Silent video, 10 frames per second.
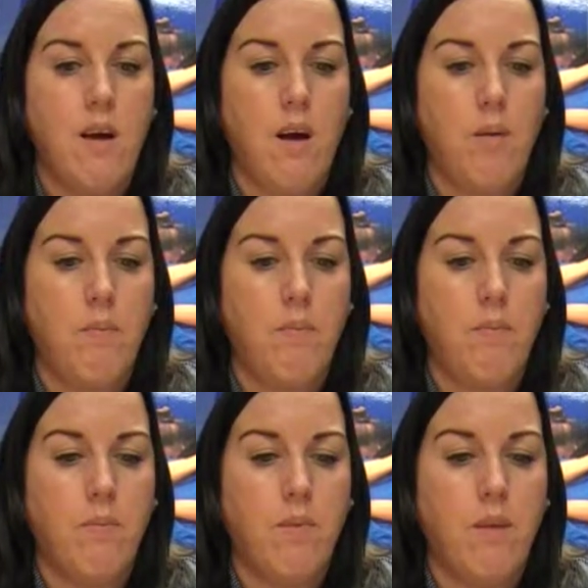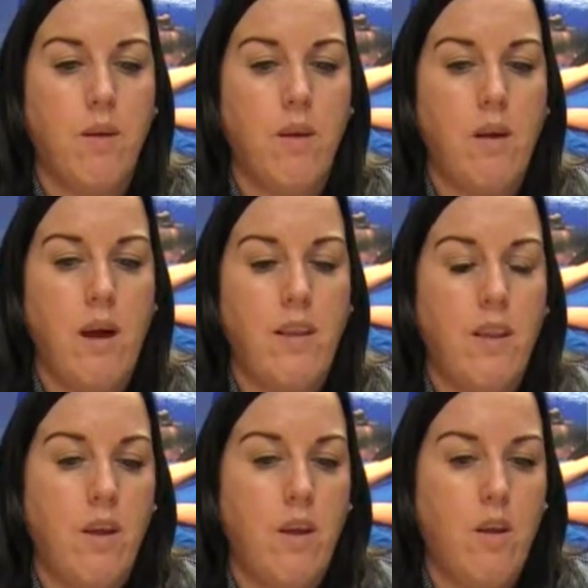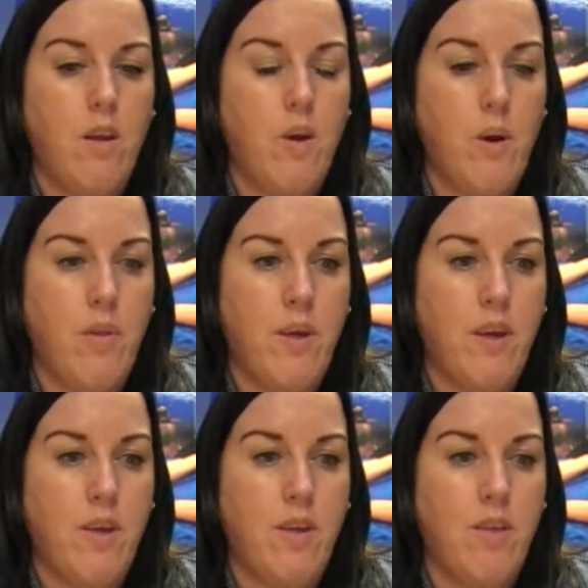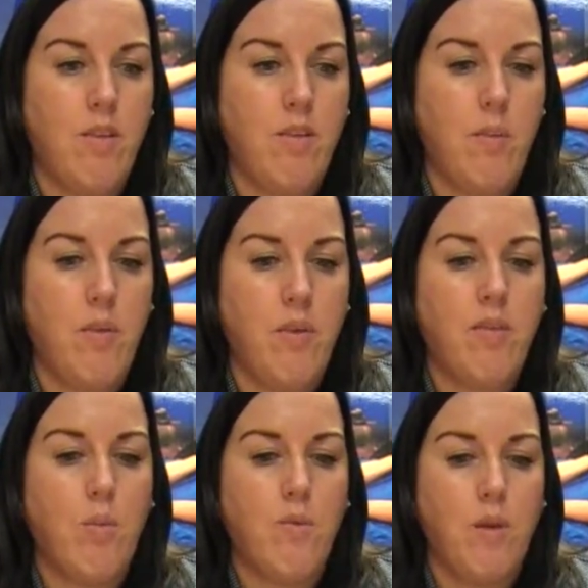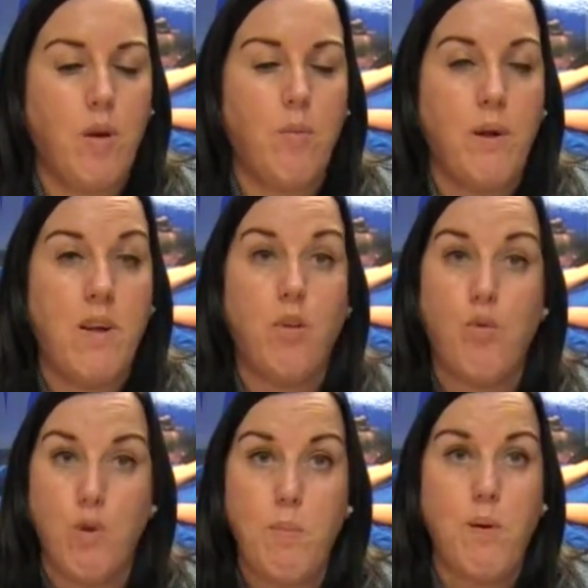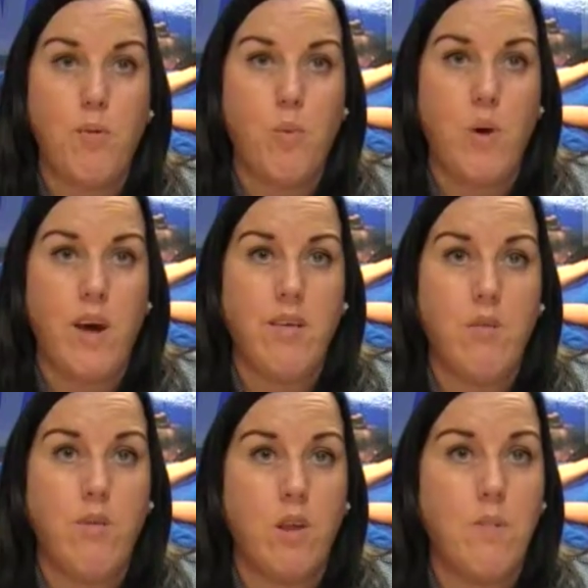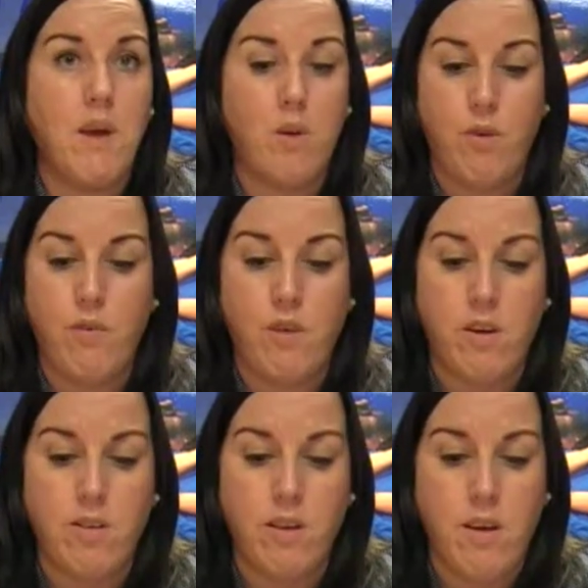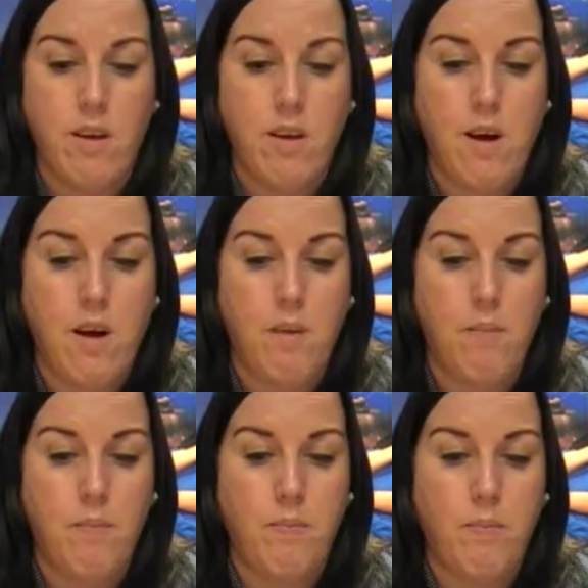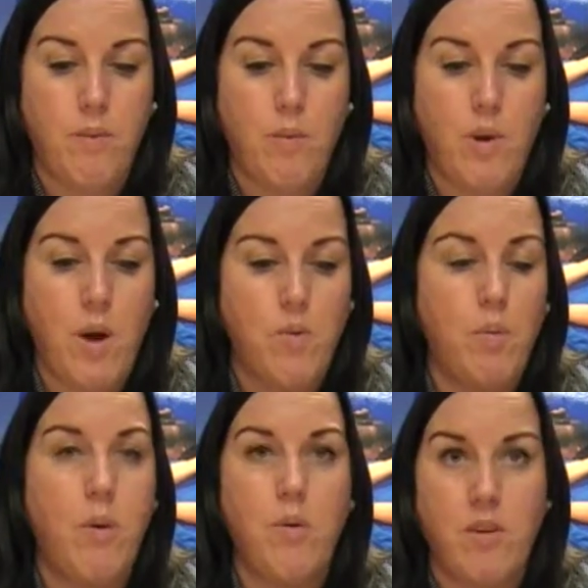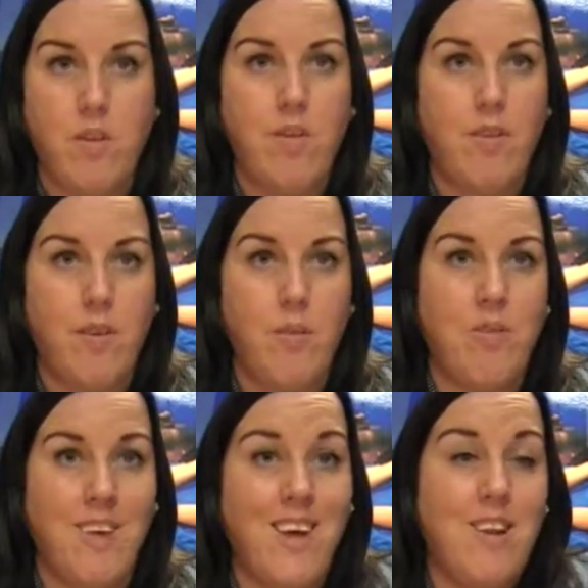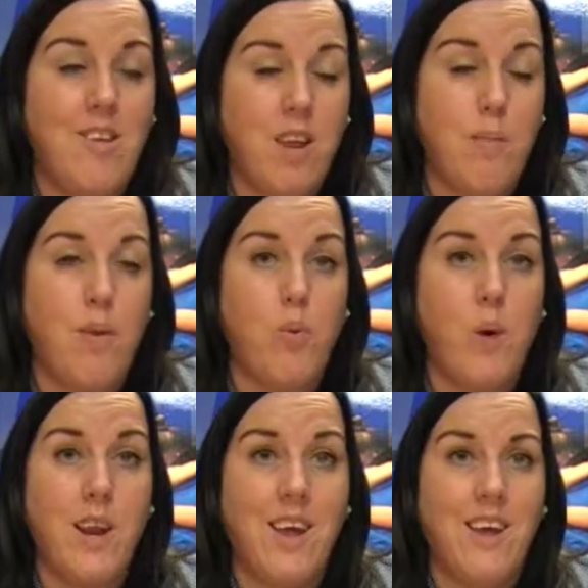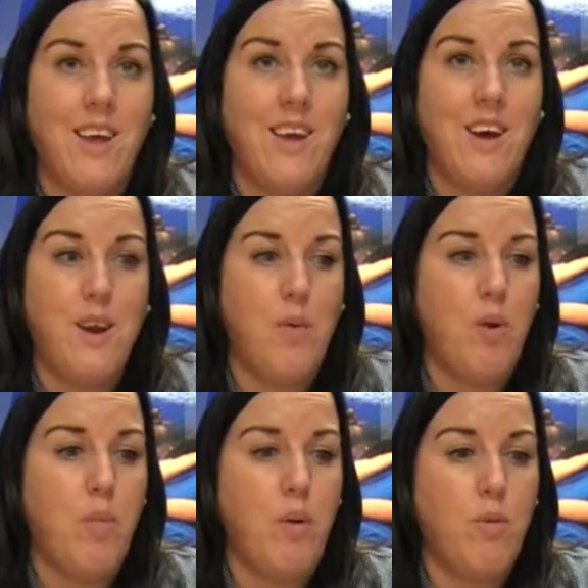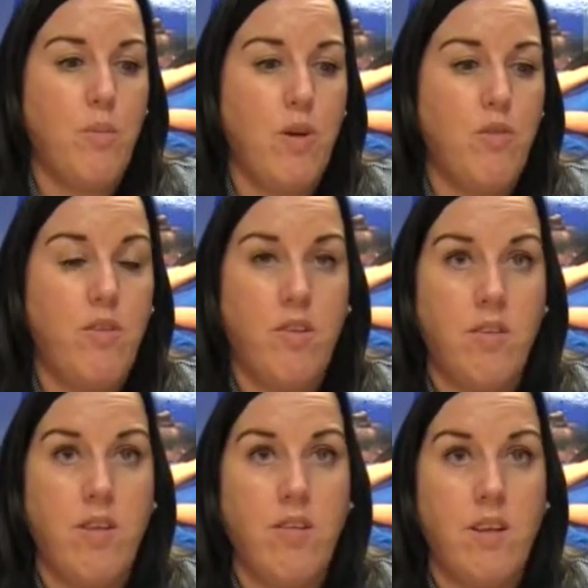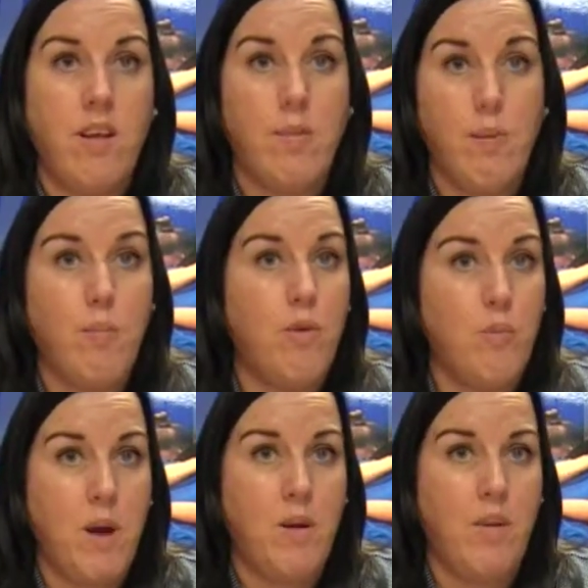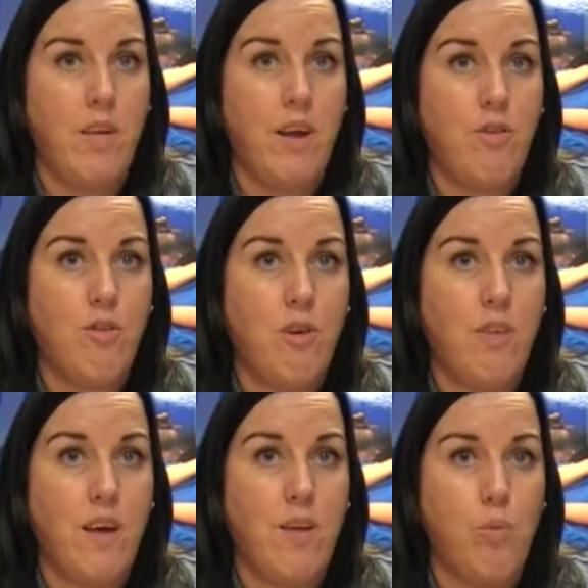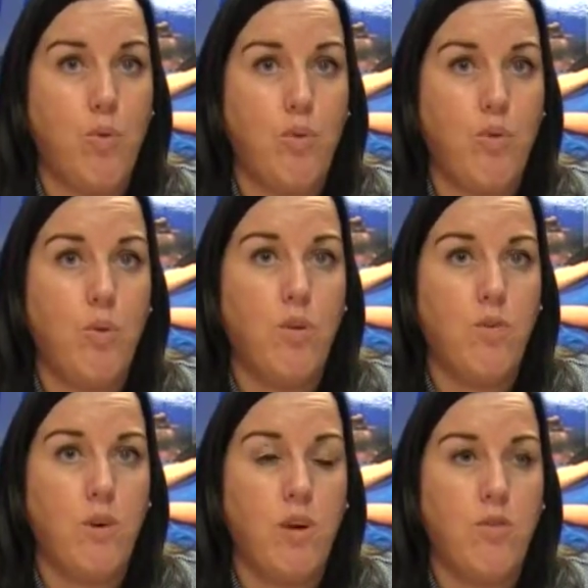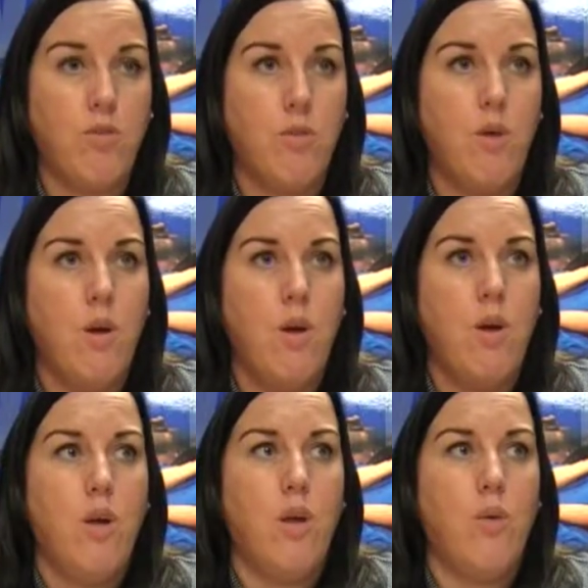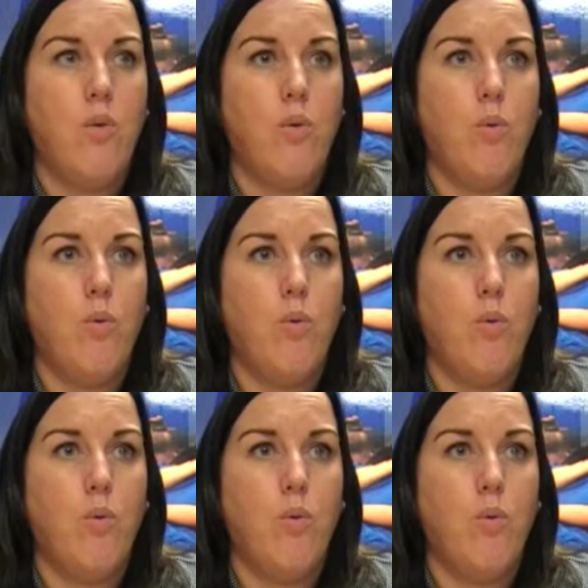And, you know, I think some of the things that we've done in practice rebounding-wise have really paid off for us. We out-rebounded them again today by 20, and our rebounding margin this season has been much better than last year, and that was a focus for us. So, you know,